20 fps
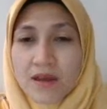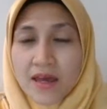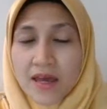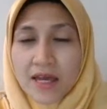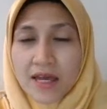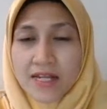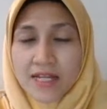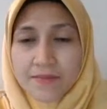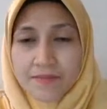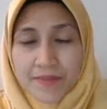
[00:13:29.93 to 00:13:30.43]

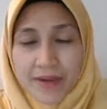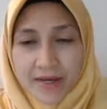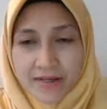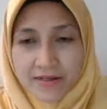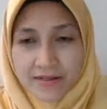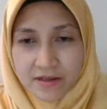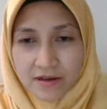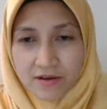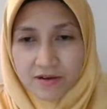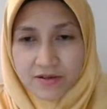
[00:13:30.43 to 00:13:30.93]
and
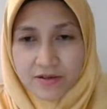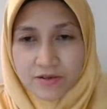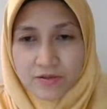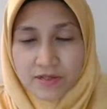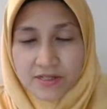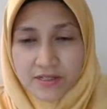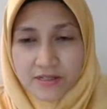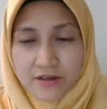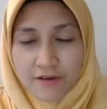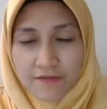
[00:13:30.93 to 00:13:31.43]
impact on
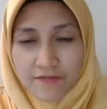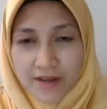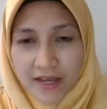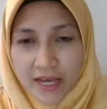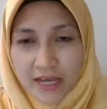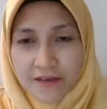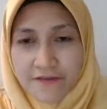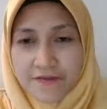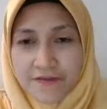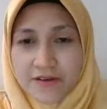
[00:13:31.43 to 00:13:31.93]
quality of
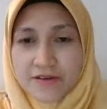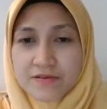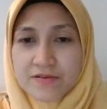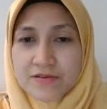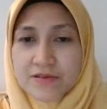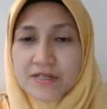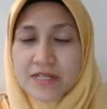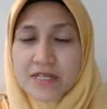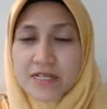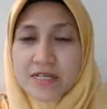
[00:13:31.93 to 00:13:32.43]
life,
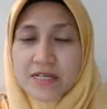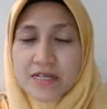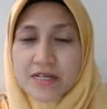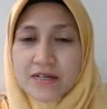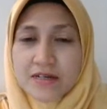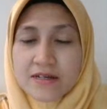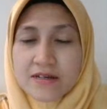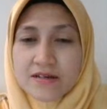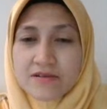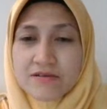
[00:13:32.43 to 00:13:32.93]
including
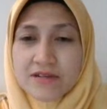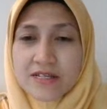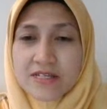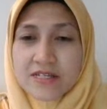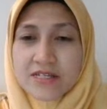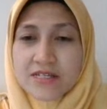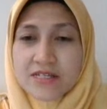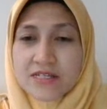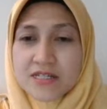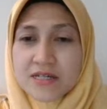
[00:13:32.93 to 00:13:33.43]

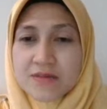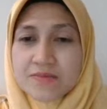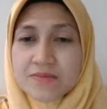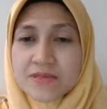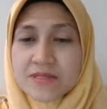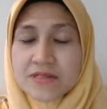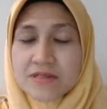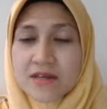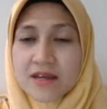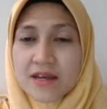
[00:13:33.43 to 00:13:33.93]

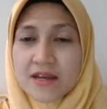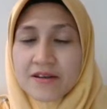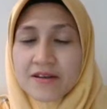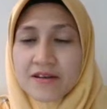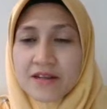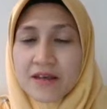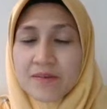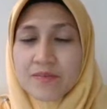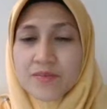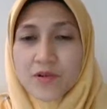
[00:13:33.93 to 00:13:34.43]
relationships
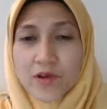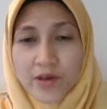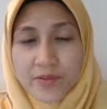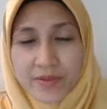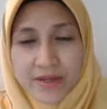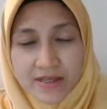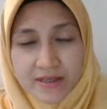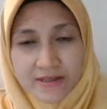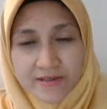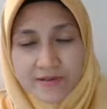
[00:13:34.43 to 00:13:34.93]
and
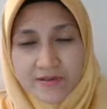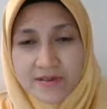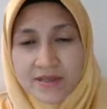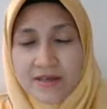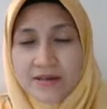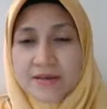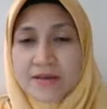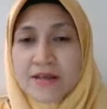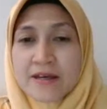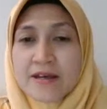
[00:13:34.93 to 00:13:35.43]
employment. So
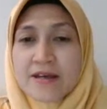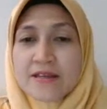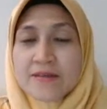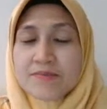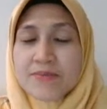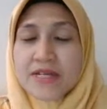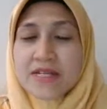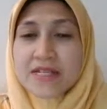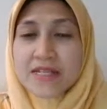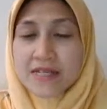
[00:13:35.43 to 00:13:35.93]
that
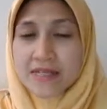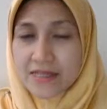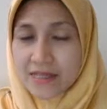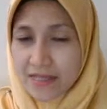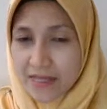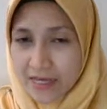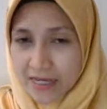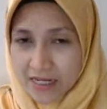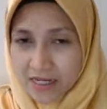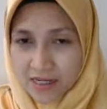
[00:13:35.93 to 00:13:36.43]
meaning
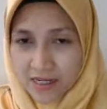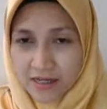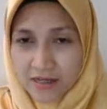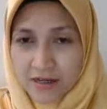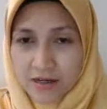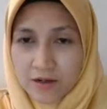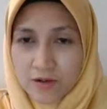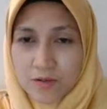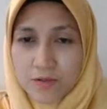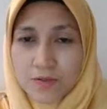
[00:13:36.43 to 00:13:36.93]
that
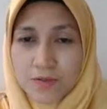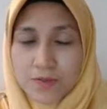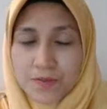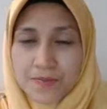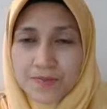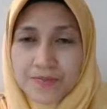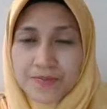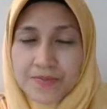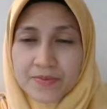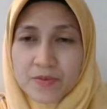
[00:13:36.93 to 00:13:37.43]

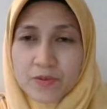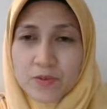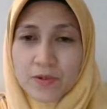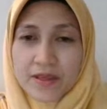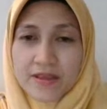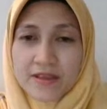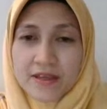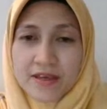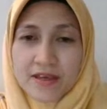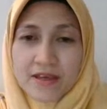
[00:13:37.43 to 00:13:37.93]

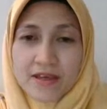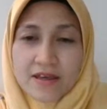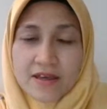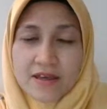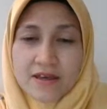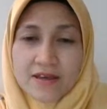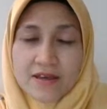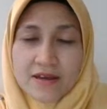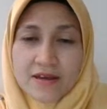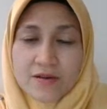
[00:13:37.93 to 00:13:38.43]
when
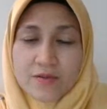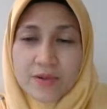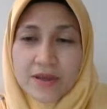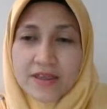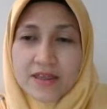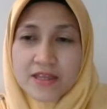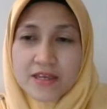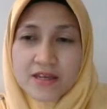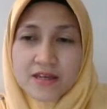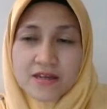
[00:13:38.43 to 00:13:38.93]

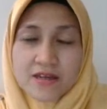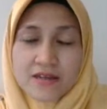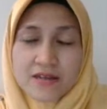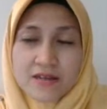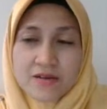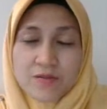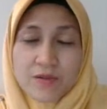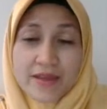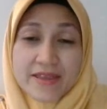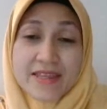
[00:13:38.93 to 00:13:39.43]

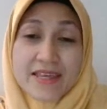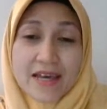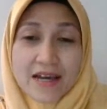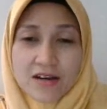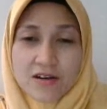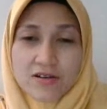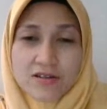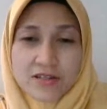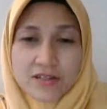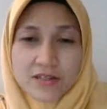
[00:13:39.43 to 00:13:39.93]

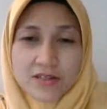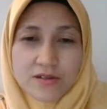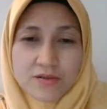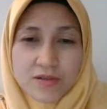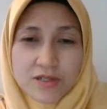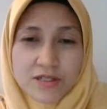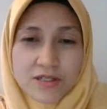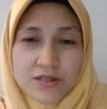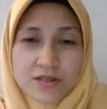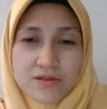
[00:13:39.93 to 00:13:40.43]
their
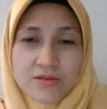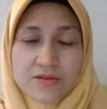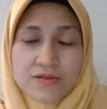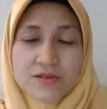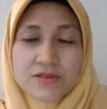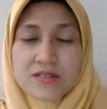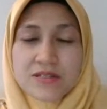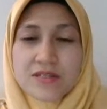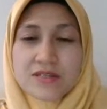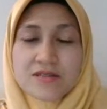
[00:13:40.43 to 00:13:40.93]
continuous
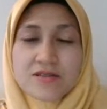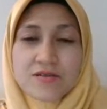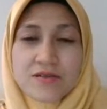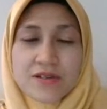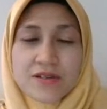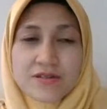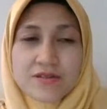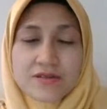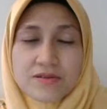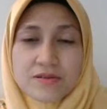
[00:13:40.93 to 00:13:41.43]
use is
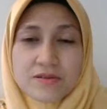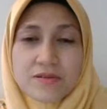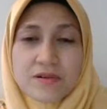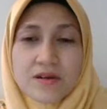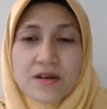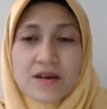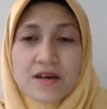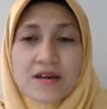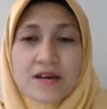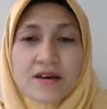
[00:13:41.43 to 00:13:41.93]
going
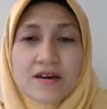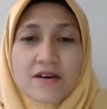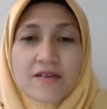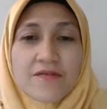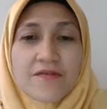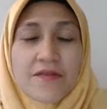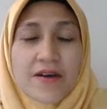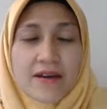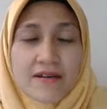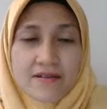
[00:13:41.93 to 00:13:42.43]
to
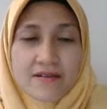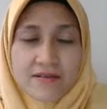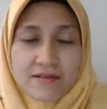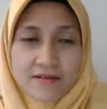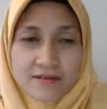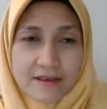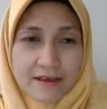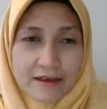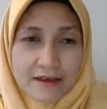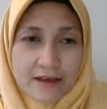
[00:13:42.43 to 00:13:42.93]
affect
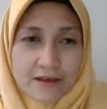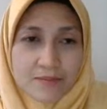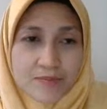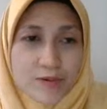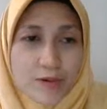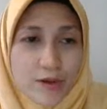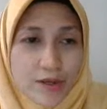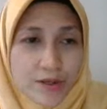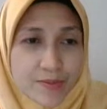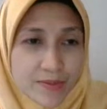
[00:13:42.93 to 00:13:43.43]
their
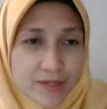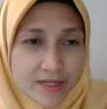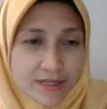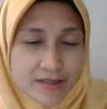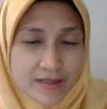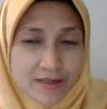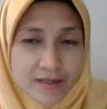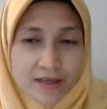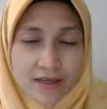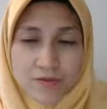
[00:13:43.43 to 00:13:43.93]

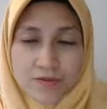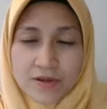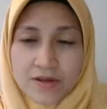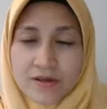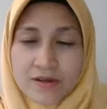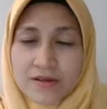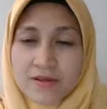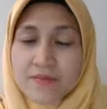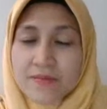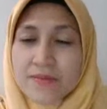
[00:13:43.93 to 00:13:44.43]
employment, they
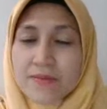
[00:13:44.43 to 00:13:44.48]
will,